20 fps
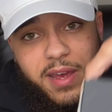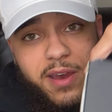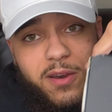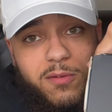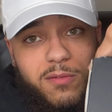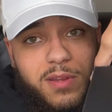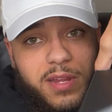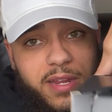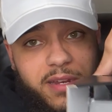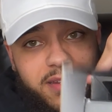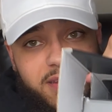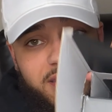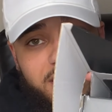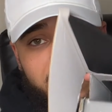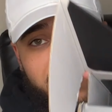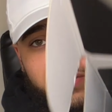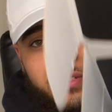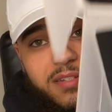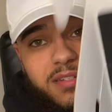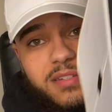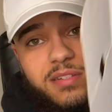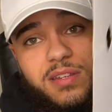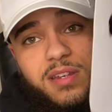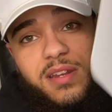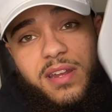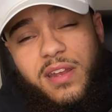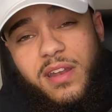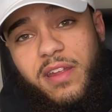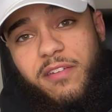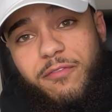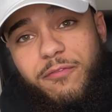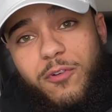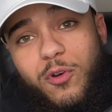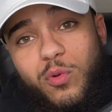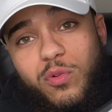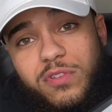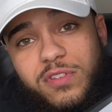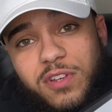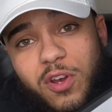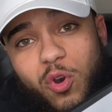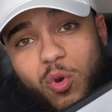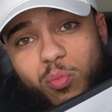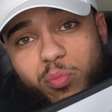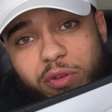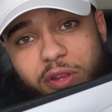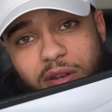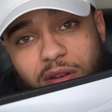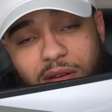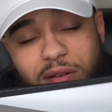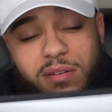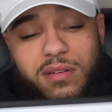out like this, and then it folds open.